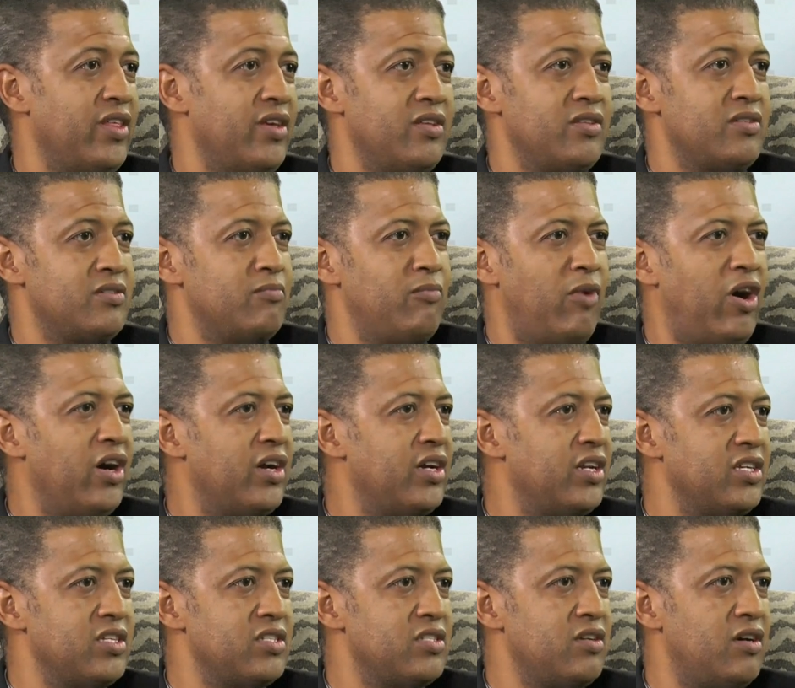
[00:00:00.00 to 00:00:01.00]
it's
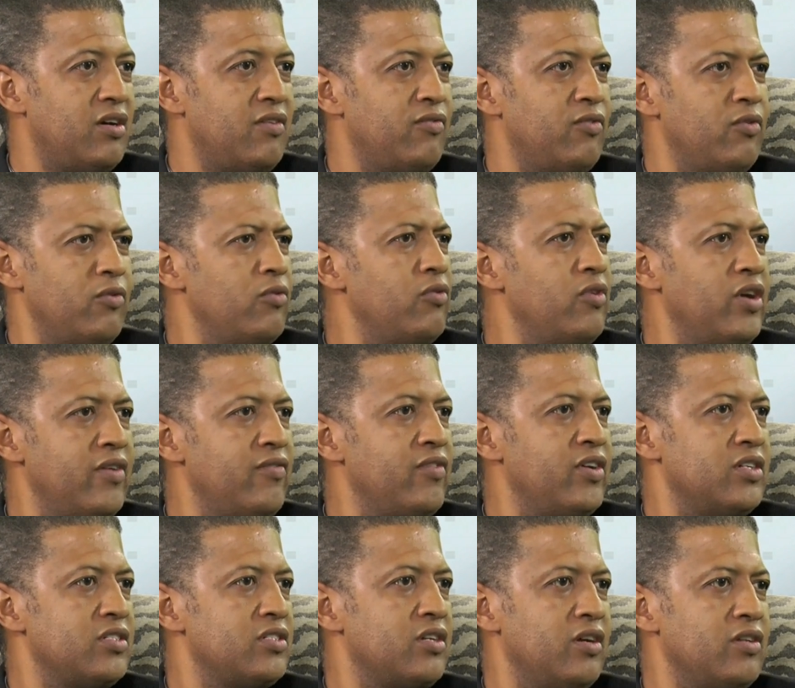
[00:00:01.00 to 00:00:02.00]
marketing staff, whoever
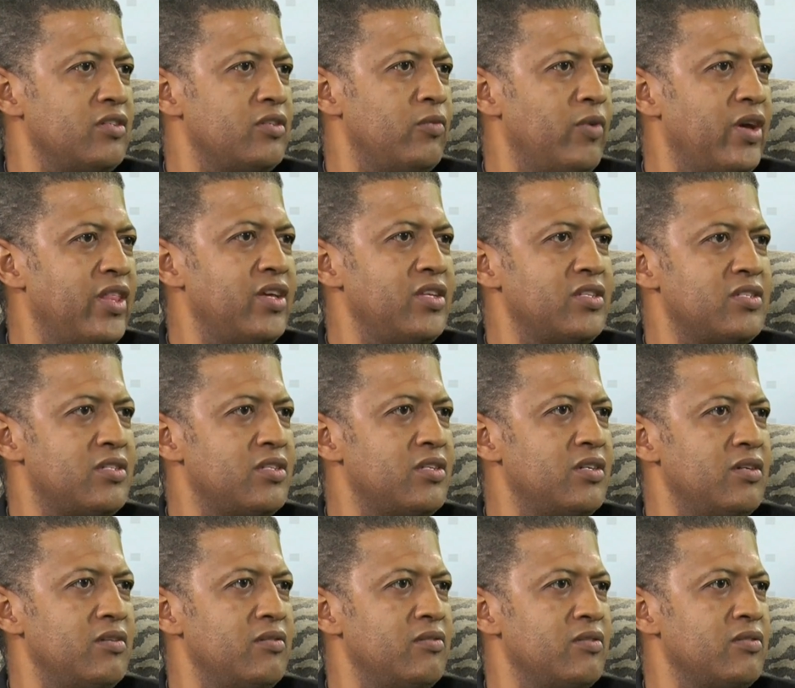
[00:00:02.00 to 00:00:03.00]
is going to, whether it's
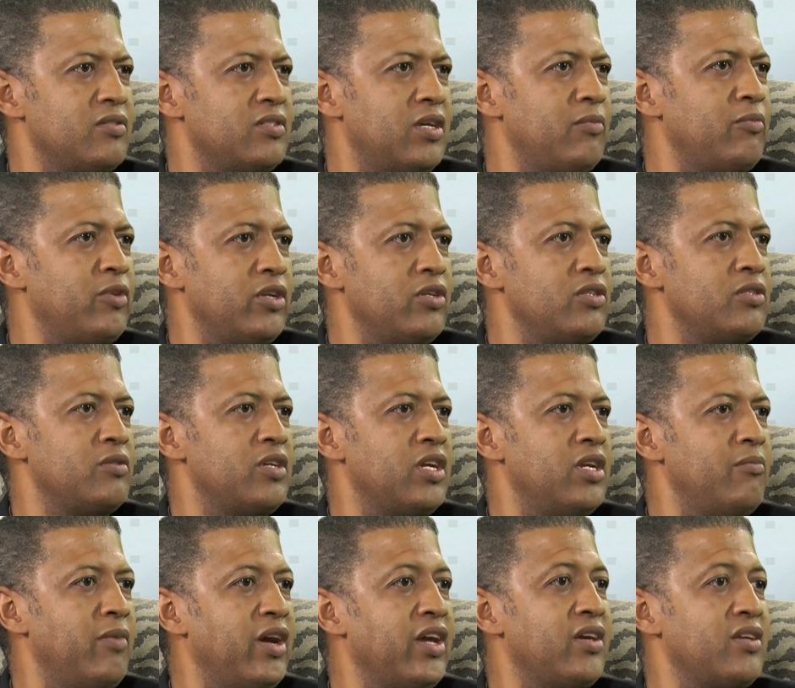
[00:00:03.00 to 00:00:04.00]
somebody who's going
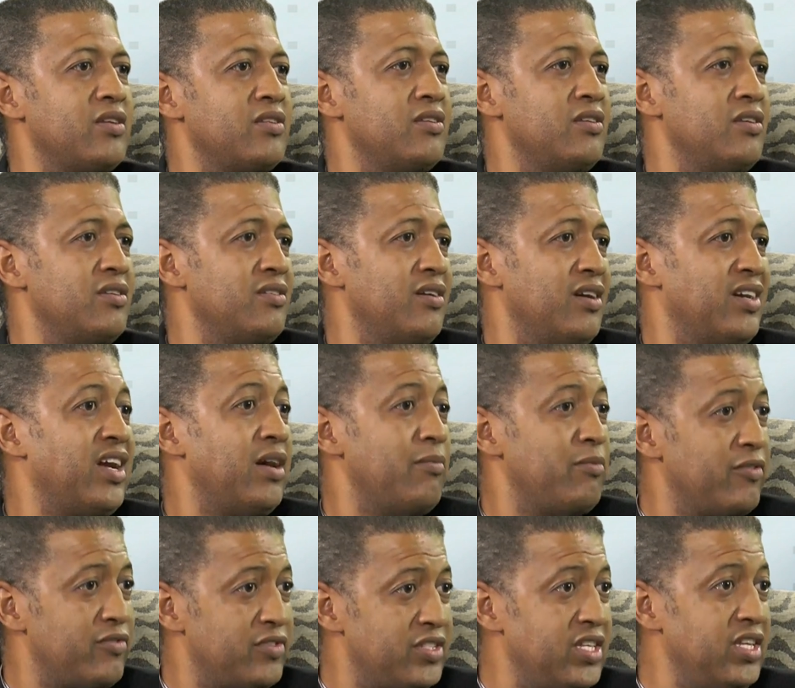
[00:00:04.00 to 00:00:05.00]
to make a cup
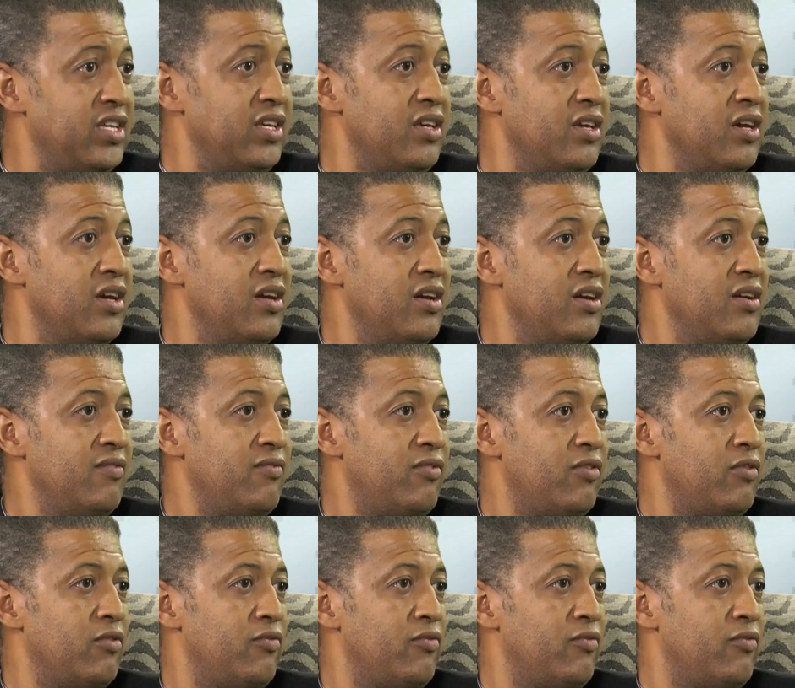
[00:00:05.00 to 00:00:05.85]
of tea for